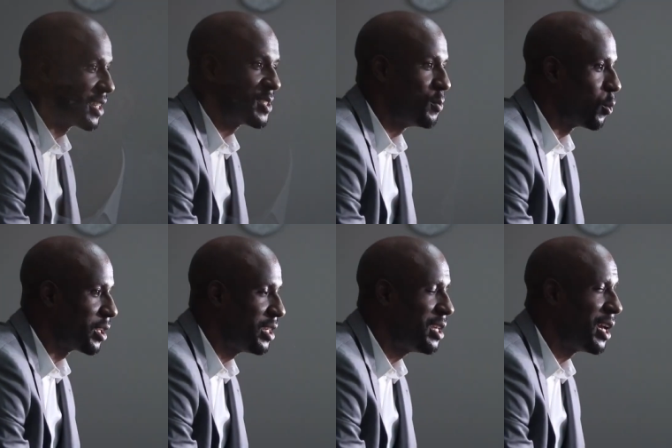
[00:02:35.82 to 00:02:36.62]
Like this
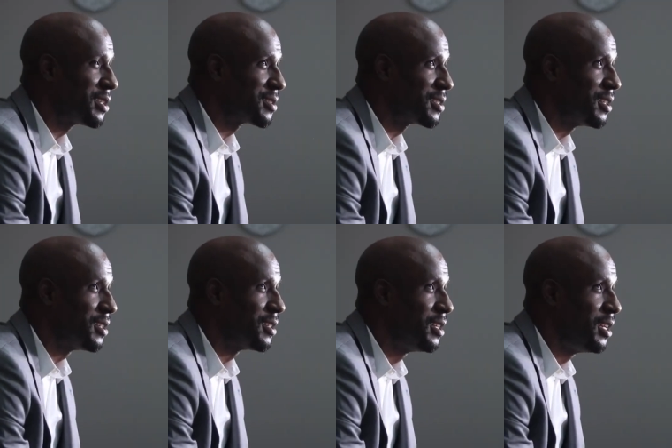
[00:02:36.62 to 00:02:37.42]
morning, he has his
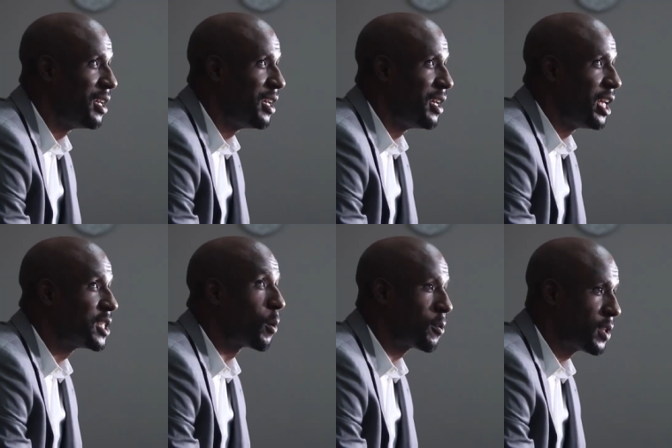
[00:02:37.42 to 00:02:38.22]
uh
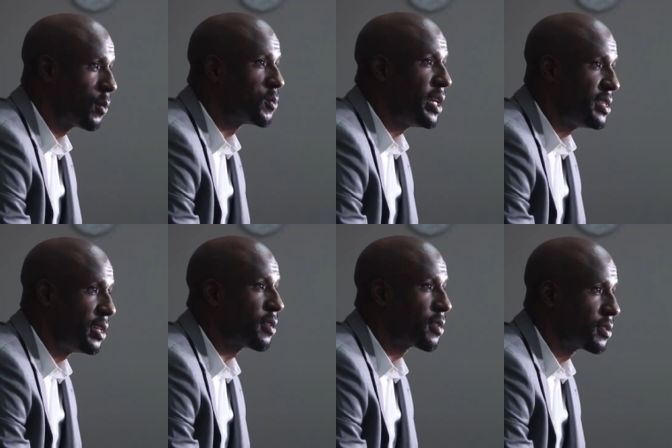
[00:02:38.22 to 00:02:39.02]
his birthday was May
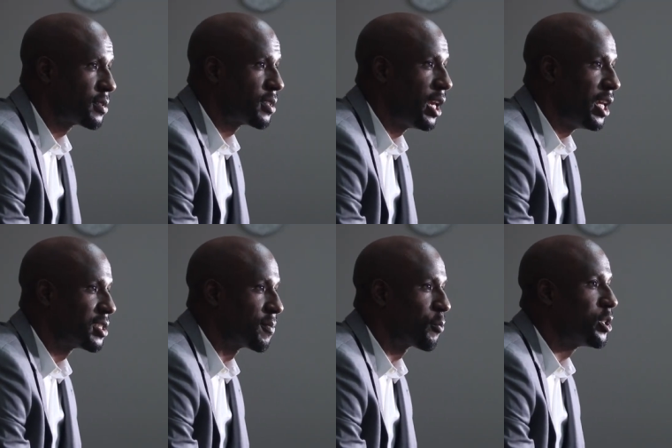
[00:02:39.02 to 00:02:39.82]
10th, and
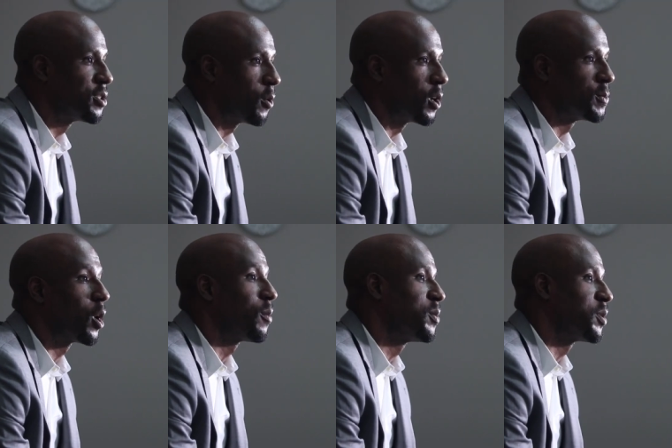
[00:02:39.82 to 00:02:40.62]
some friends of ours
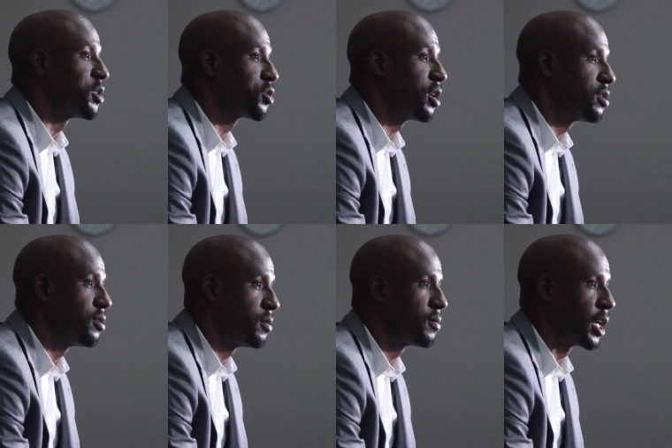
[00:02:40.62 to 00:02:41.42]
bought him some
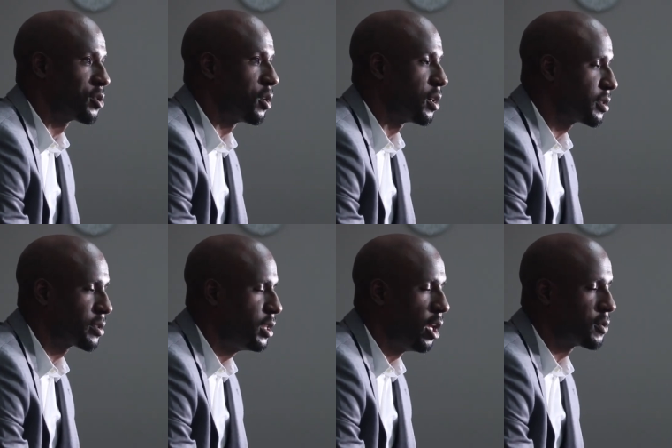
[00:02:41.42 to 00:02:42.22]
construction like trucks.
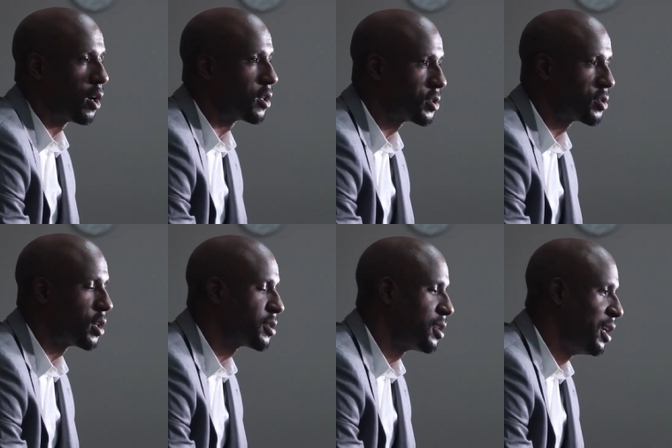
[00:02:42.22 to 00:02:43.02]
He loves cars and
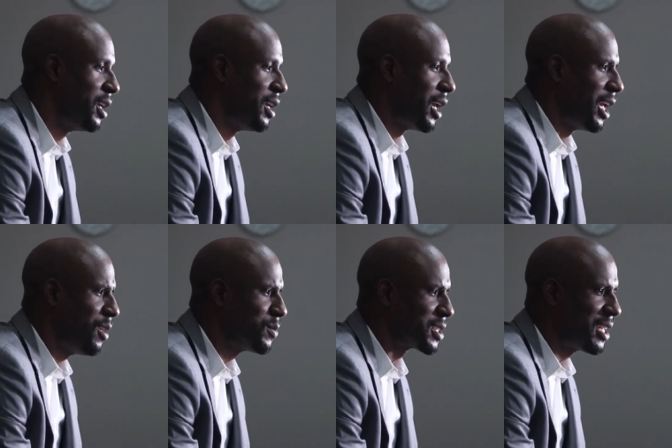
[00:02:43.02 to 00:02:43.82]
trucks. And
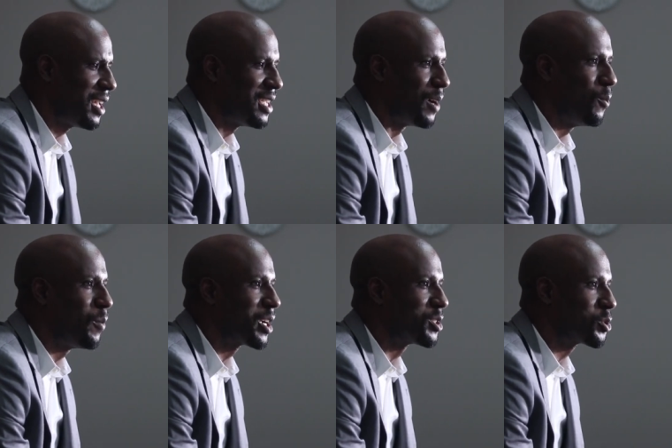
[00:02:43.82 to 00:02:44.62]
he was like, Daddy, I want
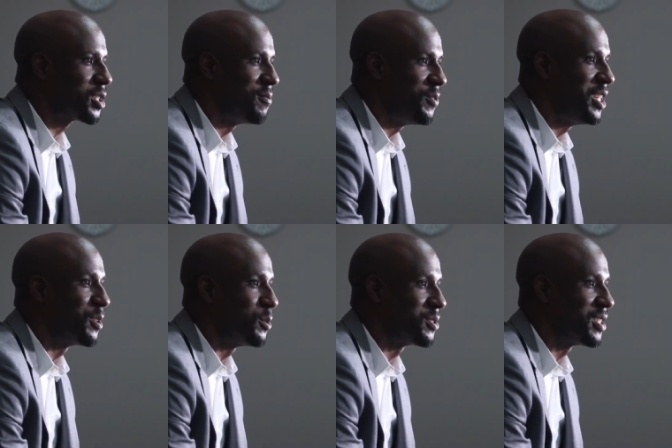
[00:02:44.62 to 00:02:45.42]
my construction
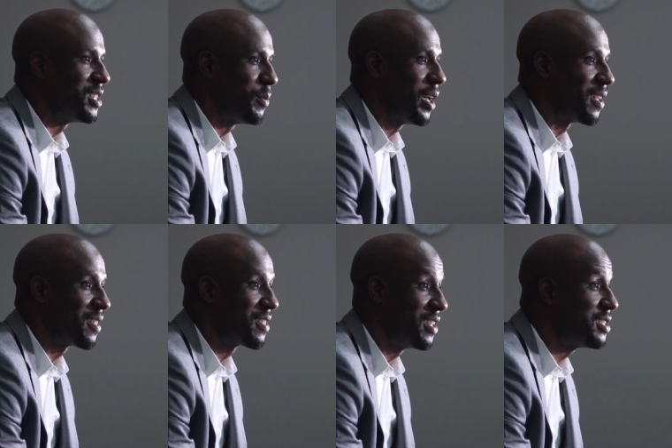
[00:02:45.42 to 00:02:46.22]
vehicles in the
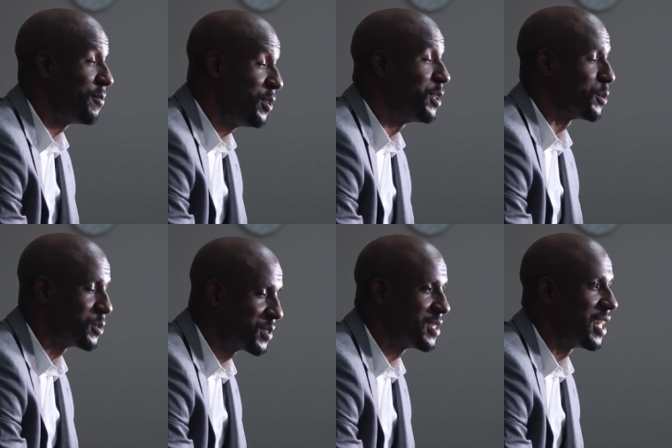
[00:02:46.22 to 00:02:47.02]
bath. And he said
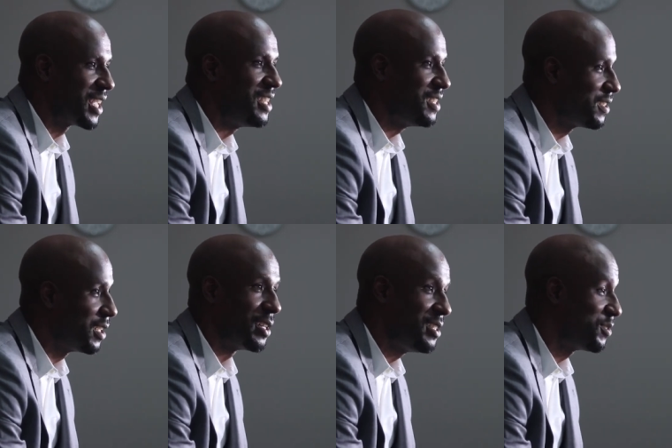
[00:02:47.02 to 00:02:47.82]
vehicles. Like he,
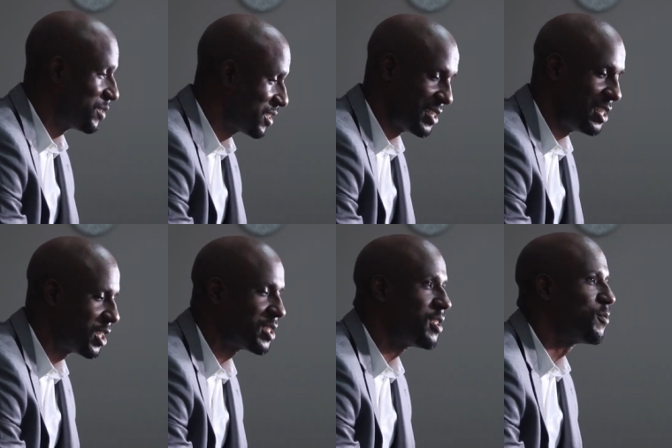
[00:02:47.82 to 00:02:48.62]
yeah, he's just, his,
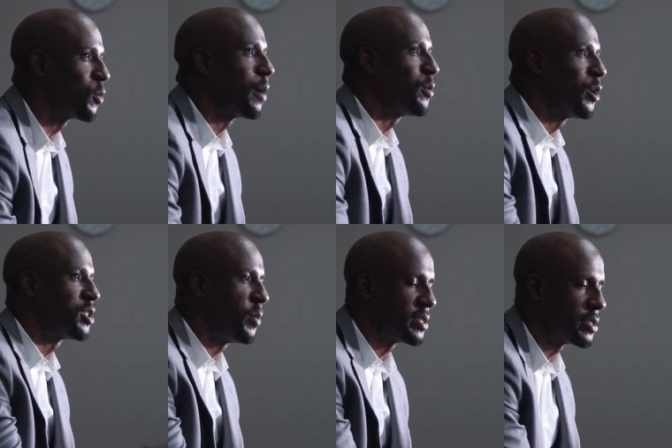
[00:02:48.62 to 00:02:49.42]
his, his vocabulary
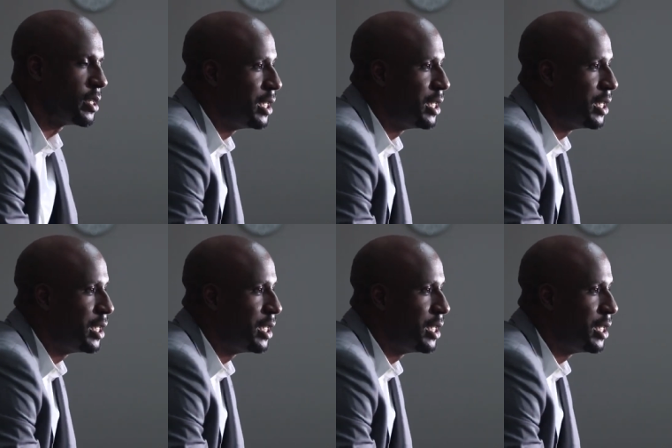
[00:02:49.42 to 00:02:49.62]
is amazing.